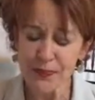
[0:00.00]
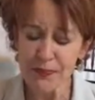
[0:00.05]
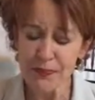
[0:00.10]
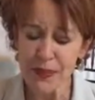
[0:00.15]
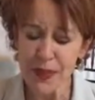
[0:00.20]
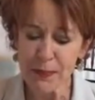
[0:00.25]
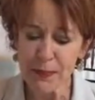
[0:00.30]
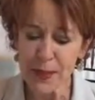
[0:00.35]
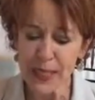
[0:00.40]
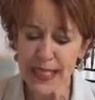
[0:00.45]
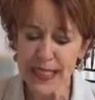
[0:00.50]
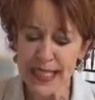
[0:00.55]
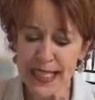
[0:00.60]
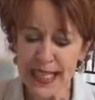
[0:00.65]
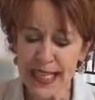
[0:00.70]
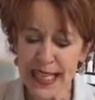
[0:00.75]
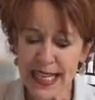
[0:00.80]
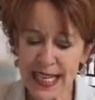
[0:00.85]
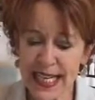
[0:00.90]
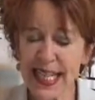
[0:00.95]
But
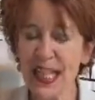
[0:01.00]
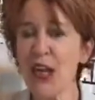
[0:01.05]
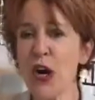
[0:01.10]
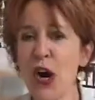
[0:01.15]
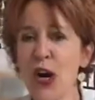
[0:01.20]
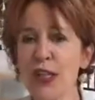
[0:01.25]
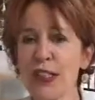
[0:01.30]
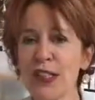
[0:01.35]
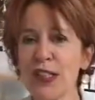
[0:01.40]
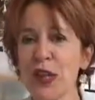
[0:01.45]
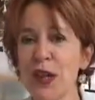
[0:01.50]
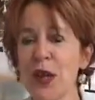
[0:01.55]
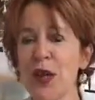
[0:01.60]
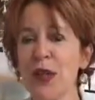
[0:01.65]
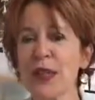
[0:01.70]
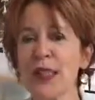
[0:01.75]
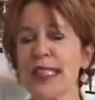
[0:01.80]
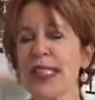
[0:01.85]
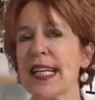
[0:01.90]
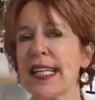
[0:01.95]
he
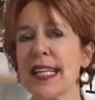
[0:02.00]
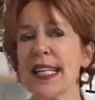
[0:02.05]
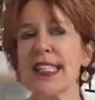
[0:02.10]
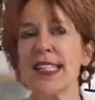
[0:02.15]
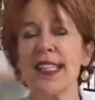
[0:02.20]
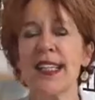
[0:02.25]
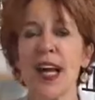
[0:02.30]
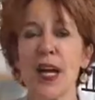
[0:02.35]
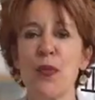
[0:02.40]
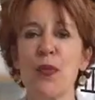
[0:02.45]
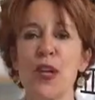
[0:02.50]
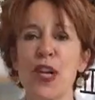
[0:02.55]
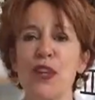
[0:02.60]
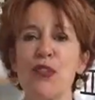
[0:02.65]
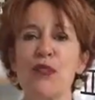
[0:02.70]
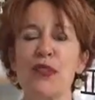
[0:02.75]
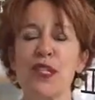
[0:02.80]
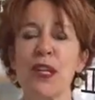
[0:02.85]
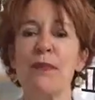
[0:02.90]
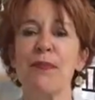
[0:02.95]
also said, Listen, I want to
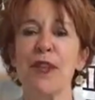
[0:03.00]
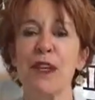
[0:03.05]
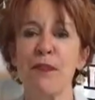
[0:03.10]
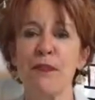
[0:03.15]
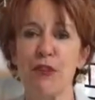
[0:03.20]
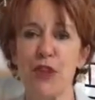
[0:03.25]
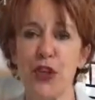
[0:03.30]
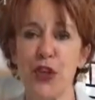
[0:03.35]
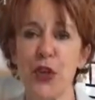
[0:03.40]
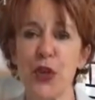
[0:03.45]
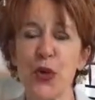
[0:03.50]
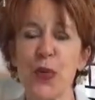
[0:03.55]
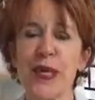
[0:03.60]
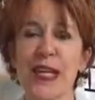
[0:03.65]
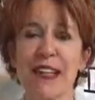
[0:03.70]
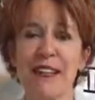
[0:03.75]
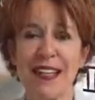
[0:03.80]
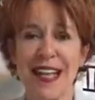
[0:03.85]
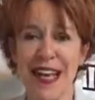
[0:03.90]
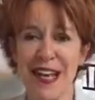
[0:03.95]
do something for you. And
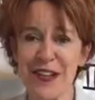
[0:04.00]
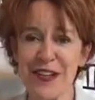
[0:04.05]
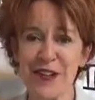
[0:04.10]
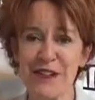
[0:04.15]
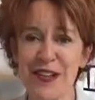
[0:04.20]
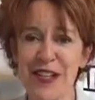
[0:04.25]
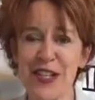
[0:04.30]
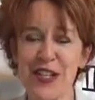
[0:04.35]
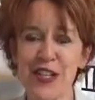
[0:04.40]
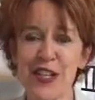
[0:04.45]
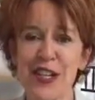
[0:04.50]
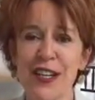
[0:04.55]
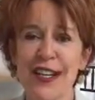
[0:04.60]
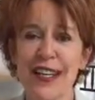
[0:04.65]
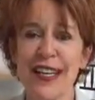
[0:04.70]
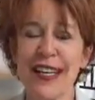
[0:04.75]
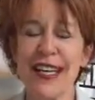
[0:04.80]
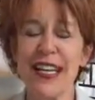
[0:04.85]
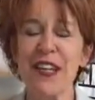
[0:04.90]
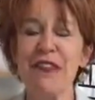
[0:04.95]
at the end of each
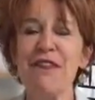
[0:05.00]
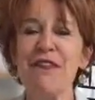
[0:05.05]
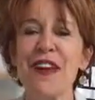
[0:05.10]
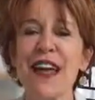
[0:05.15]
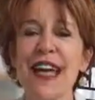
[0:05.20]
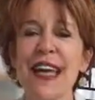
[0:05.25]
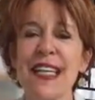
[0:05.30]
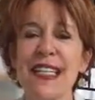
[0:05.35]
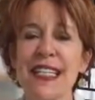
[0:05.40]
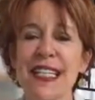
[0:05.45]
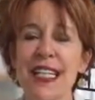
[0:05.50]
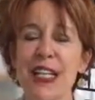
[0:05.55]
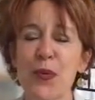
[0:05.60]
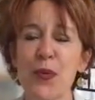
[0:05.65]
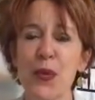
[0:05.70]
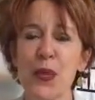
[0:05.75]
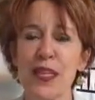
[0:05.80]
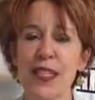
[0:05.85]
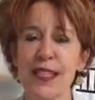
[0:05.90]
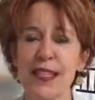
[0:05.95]
event, he
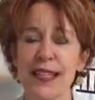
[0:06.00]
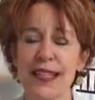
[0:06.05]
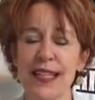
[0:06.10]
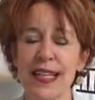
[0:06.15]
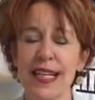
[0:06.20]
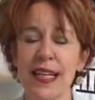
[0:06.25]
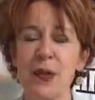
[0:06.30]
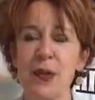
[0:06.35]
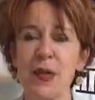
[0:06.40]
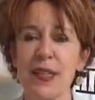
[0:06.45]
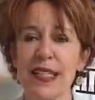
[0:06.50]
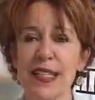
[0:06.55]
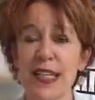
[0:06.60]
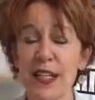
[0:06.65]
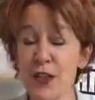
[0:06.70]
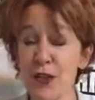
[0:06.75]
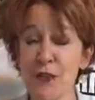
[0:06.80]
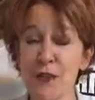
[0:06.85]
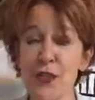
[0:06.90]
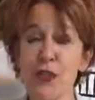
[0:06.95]
would, he would
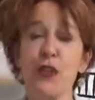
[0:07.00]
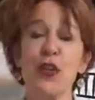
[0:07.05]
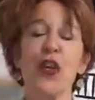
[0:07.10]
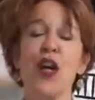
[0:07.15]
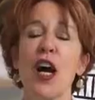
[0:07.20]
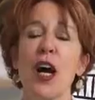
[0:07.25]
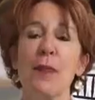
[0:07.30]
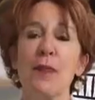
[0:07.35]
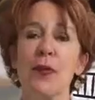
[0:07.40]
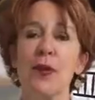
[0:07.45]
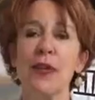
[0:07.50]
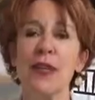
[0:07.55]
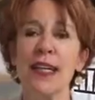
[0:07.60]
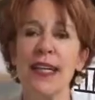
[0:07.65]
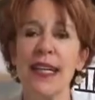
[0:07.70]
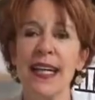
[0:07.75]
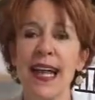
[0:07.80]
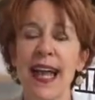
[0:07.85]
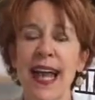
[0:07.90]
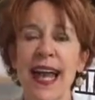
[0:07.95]
interview the couple
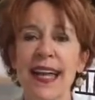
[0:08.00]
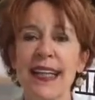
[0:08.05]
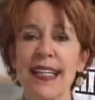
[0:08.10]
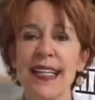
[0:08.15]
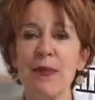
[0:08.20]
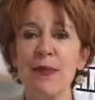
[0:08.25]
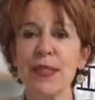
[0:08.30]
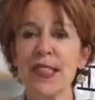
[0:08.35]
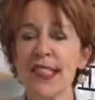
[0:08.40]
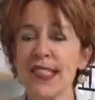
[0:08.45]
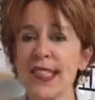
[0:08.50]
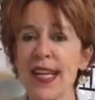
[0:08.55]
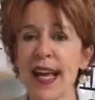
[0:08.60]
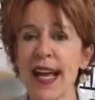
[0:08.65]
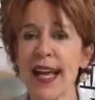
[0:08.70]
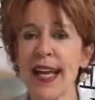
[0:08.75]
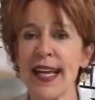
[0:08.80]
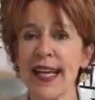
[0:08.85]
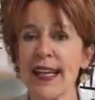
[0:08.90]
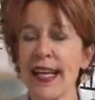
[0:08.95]
and he would
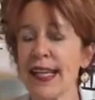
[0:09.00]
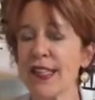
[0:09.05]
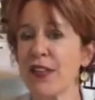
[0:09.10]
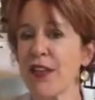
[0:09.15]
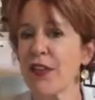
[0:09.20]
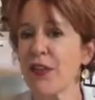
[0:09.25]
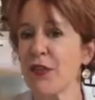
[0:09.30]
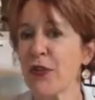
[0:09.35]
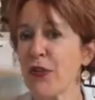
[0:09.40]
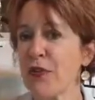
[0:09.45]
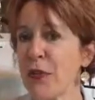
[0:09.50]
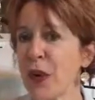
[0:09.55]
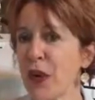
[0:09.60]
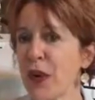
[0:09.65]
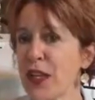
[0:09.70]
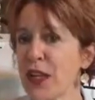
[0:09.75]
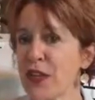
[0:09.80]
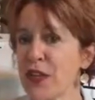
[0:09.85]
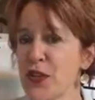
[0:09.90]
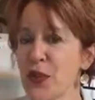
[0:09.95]
say, as a third
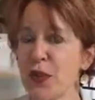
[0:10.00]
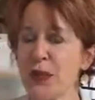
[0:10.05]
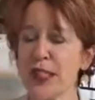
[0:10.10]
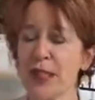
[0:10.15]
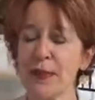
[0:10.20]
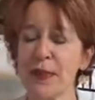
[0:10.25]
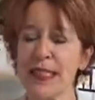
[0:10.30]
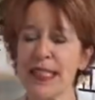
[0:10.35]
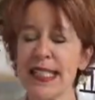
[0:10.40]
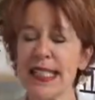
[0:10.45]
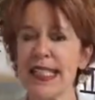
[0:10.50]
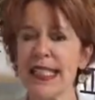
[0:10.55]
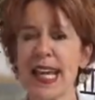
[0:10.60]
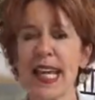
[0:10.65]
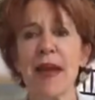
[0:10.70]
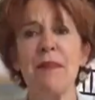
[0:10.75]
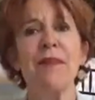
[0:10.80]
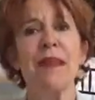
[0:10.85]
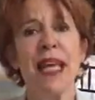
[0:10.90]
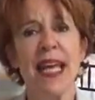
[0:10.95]
party endorsement, he'd
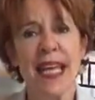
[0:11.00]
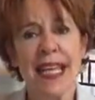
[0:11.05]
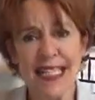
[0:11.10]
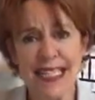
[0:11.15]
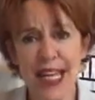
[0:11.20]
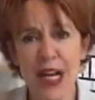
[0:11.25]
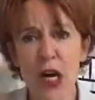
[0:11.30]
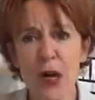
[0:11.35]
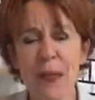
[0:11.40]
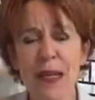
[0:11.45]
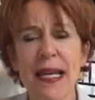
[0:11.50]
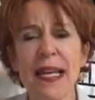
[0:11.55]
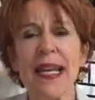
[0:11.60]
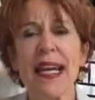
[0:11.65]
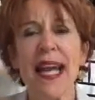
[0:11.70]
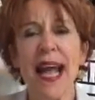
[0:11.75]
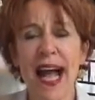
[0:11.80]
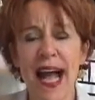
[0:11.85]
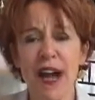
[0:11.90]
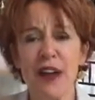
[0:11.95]
say, Tell me,
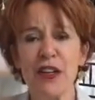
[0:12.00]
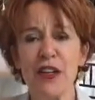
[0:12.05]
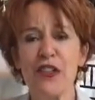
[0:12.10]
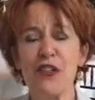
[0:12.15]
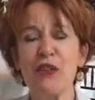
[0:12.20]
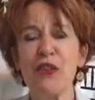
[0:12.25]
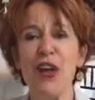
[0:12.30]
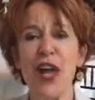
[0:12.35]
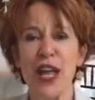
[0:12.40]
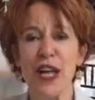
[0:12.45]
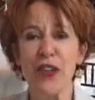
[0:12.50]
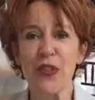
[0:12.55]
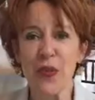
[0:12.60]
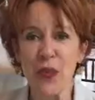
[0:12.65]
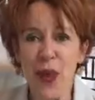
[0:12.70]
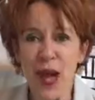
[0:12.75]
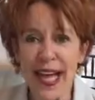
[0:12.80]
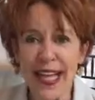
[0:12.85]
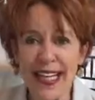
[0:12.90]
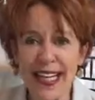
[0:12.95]
how did you like the
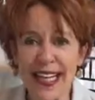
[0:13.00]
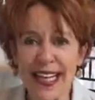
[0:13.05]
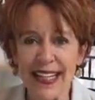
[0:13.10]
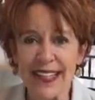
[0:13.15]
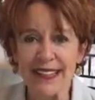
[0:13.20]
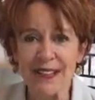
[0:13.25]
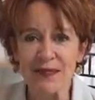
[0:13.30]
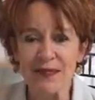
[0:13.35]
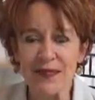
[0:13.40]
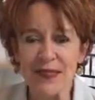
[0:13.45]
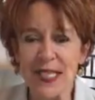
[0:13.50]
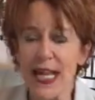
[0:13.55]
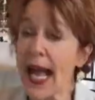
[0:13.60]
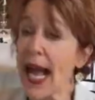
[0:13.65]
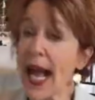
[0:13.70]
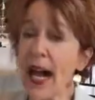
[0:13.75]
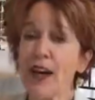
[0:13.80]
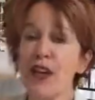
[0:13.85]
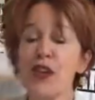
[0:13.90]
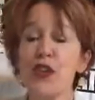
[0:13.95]
wedding?
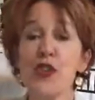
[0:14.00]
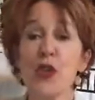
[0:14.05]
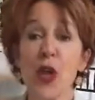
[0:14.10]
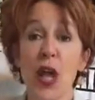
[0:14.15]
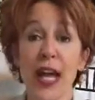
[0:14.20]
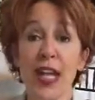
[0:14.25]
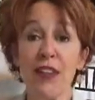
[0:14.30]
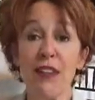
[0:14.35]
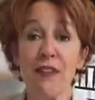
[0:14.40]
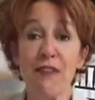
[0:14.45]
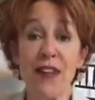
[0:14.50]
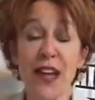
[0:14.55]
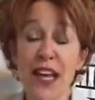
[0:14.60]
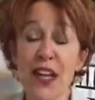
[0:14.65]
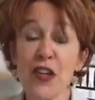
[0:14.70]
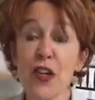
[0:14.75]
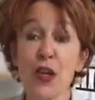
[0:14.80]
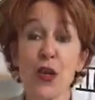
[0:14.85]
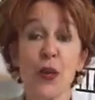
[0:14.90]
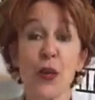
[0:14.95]
How did you like the
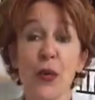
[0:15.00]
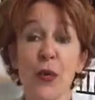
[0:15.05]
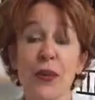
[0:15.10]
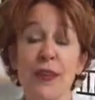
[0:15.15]
venue?